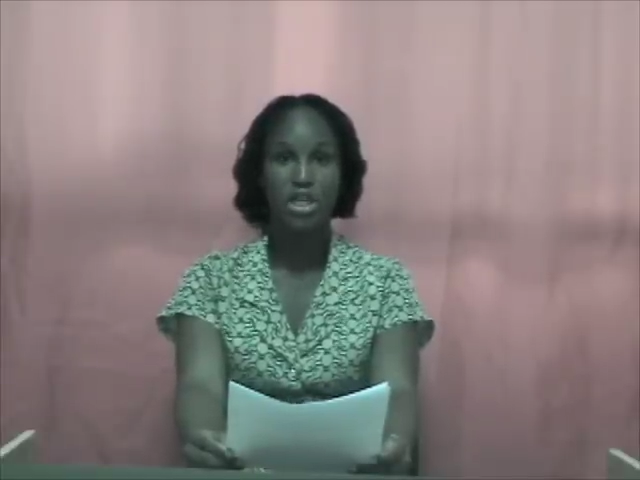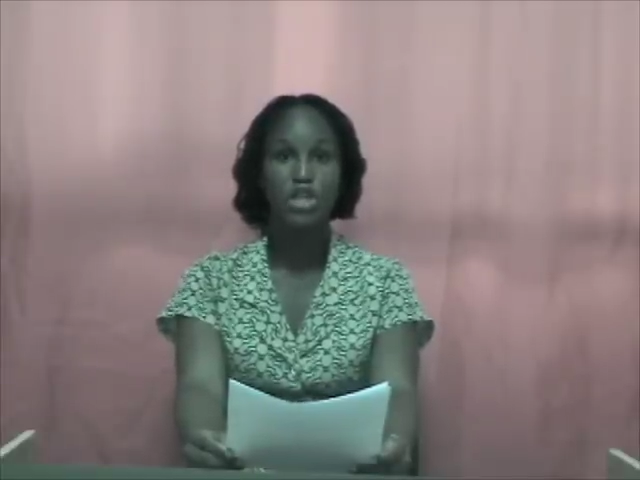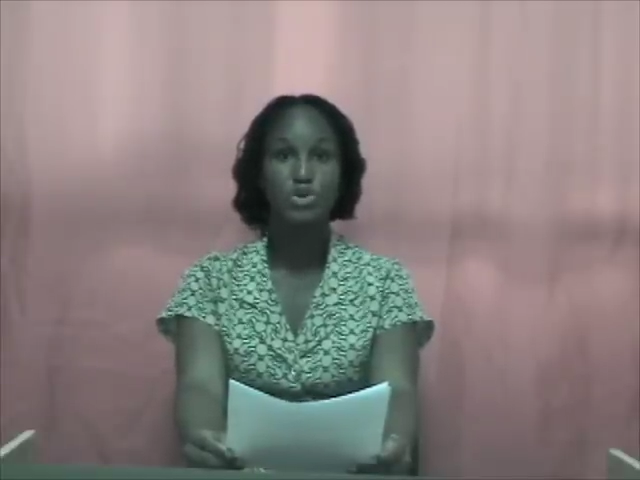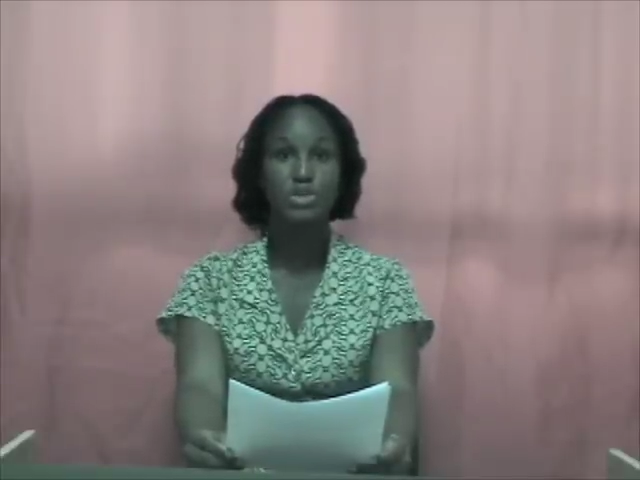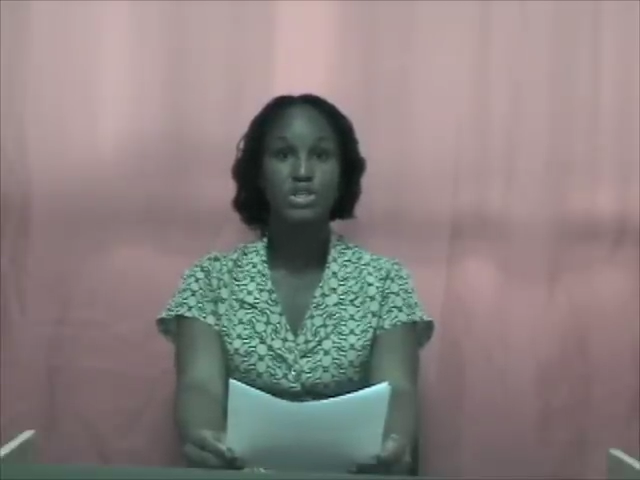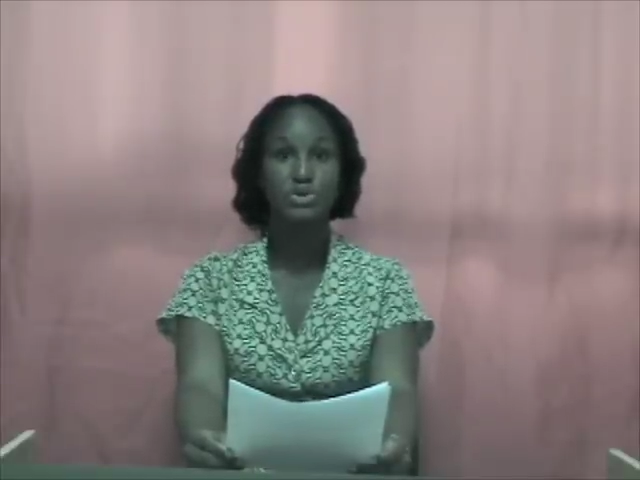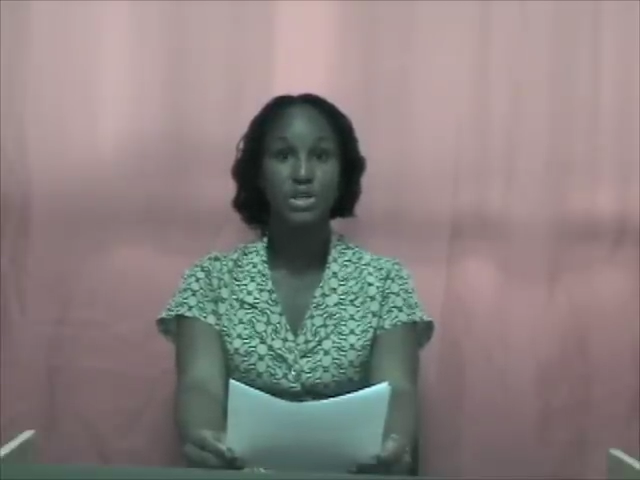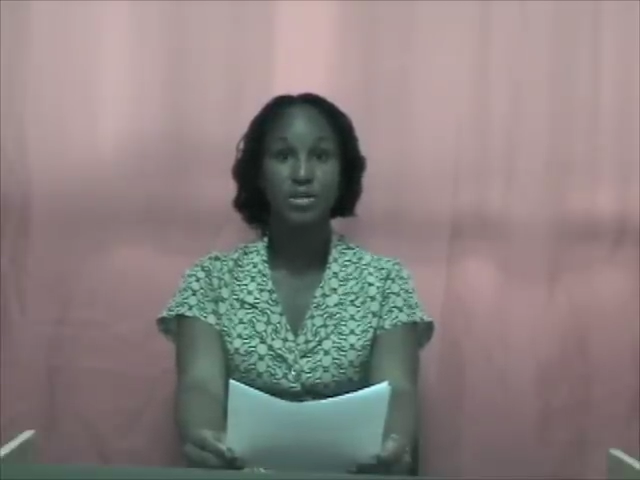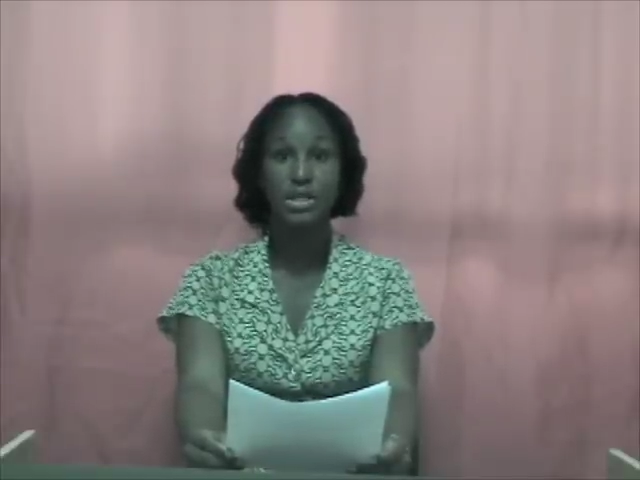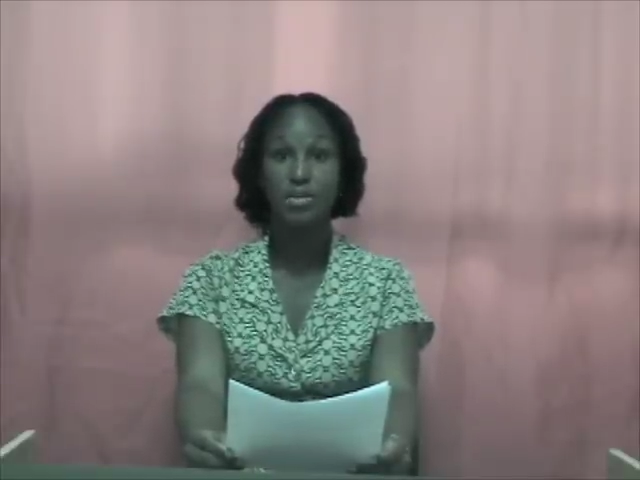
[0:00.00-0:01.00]
The UE
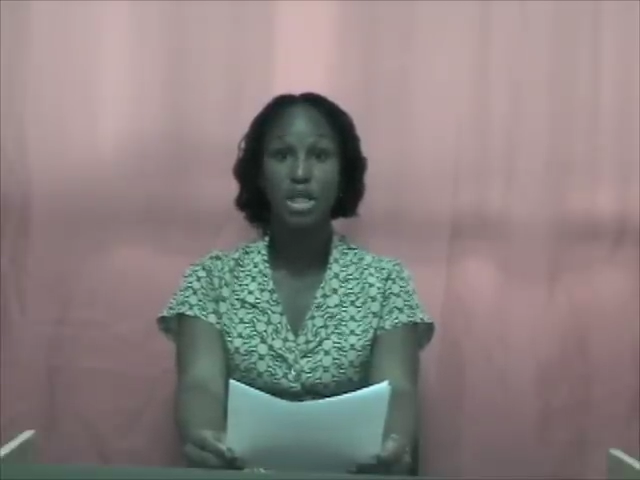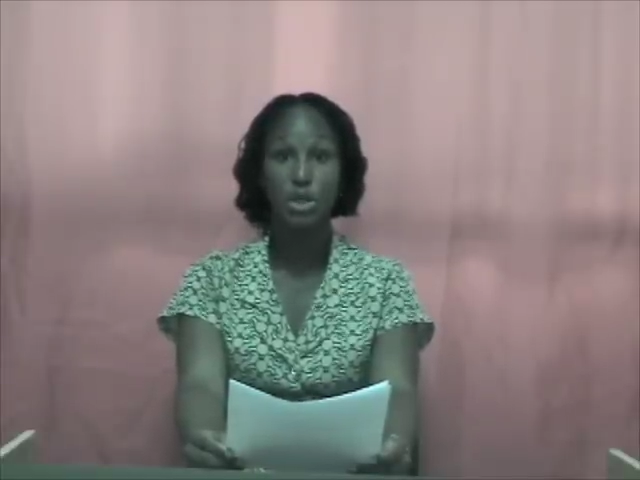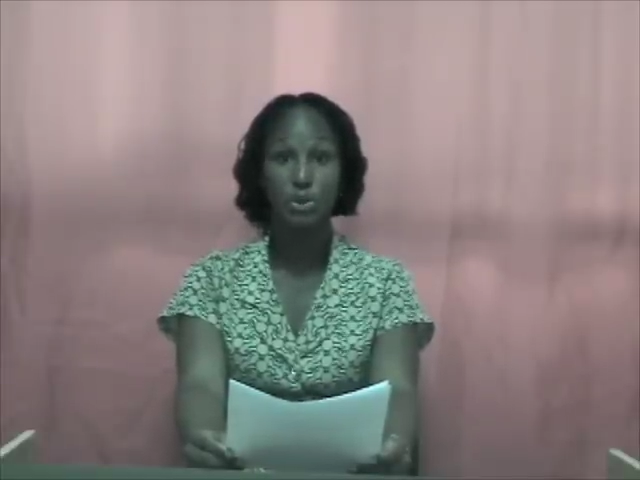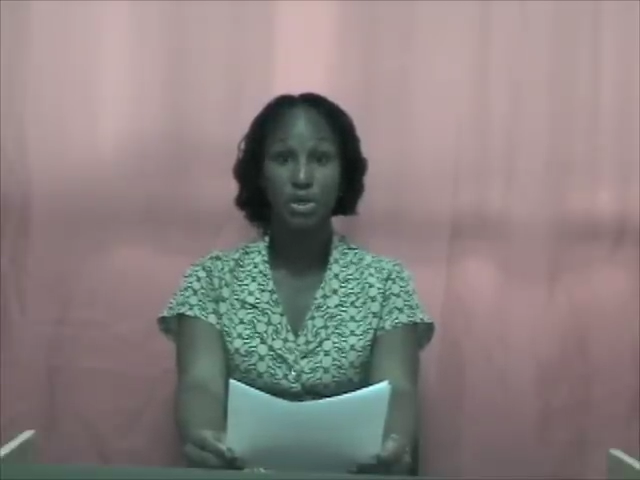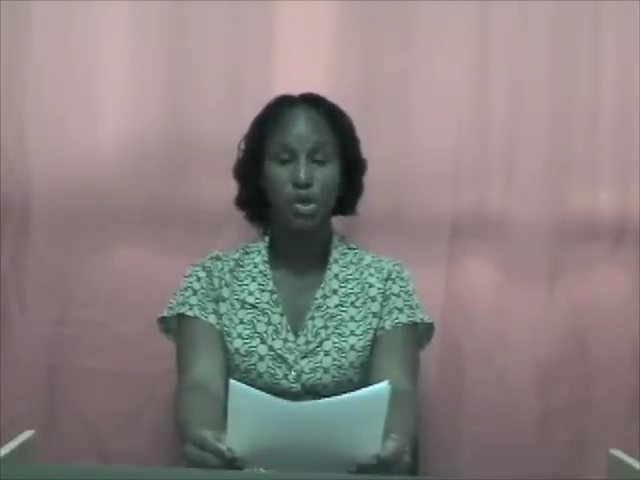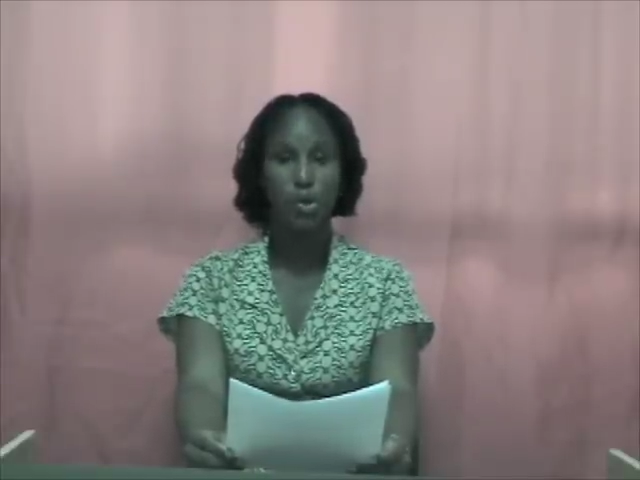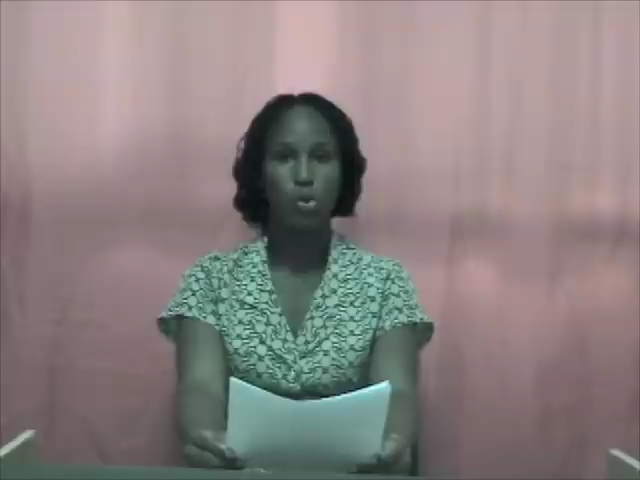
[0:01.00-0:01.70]
student them alone